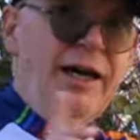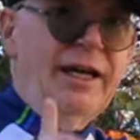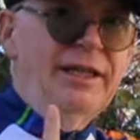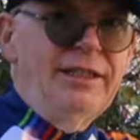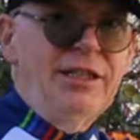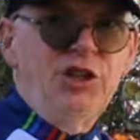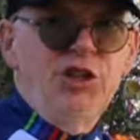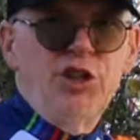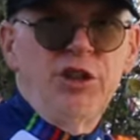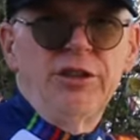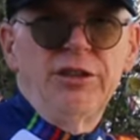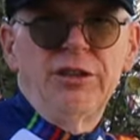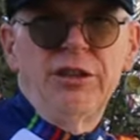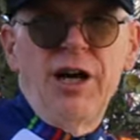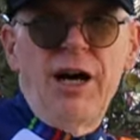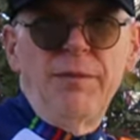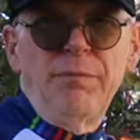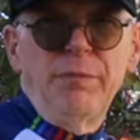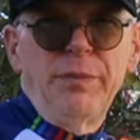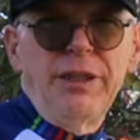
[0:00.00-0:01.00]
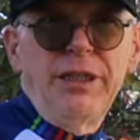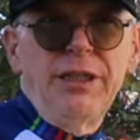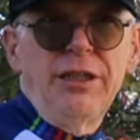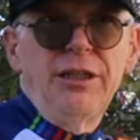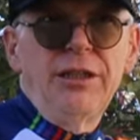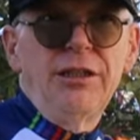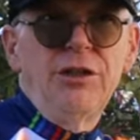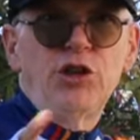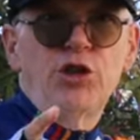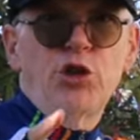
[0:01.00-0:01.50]
and they should not be
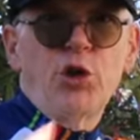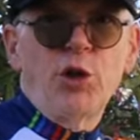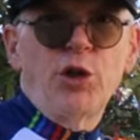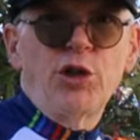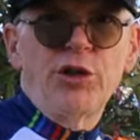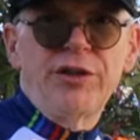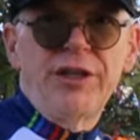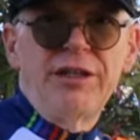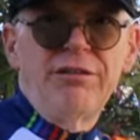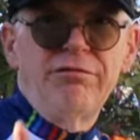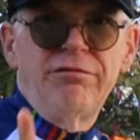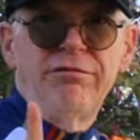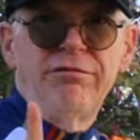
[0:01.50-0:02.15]
shorter than